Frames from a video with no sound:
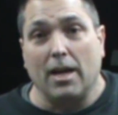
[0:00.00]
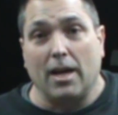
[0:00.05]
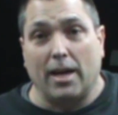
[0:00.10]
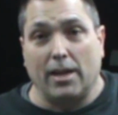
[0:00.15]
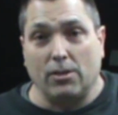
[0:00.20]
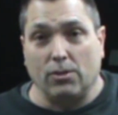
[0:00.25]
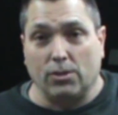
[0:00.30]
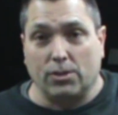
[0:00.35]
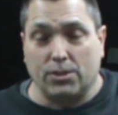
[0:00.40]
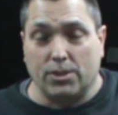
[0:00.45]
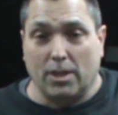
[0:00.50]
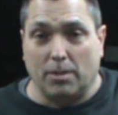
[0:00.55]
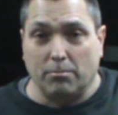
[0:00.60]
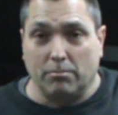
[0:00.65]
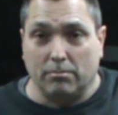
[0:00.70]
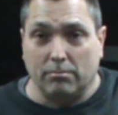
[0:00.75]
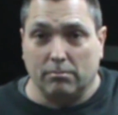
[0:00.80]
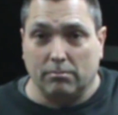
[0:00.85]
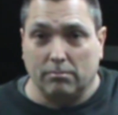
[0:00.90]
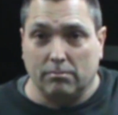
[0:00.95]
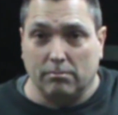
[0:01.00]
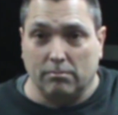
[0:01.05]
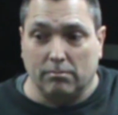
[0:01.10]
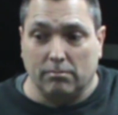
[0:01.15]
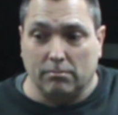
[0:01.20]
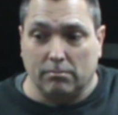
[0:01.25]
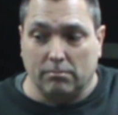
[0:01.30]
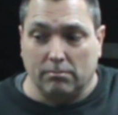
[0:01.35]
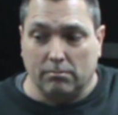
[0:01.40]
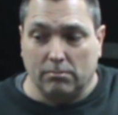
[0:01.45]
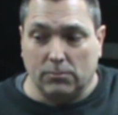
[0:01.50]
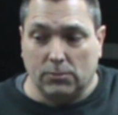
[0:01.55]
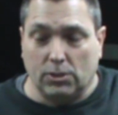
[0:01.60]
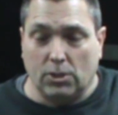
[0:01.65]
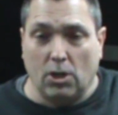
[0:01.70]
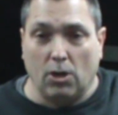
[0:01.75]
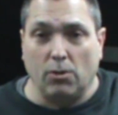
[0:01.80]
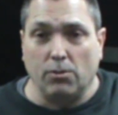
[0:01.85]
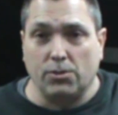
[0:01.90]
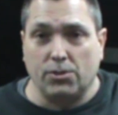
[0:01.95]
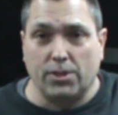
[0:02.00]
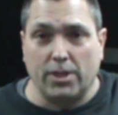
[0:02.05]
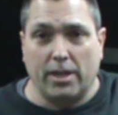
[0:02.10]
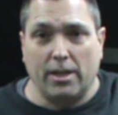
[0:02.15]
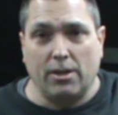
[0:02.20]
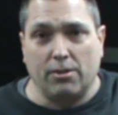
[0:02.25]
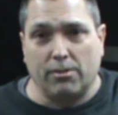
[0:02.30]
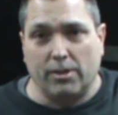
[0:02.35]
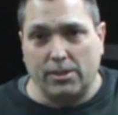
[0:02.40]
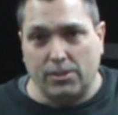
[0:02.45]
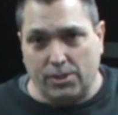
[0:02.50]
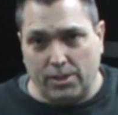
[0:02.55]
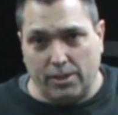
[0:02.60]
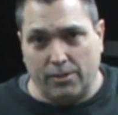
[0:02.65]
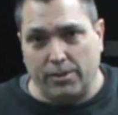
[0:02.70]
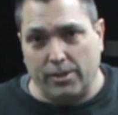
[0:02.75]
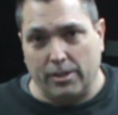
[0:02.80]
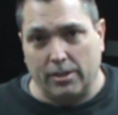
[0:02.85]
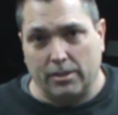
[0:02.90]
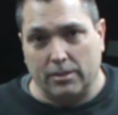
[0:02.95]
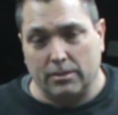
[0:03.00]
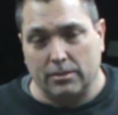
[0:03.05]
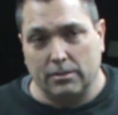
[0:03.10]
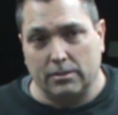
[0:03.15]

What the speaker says: I looked up code setting criteria,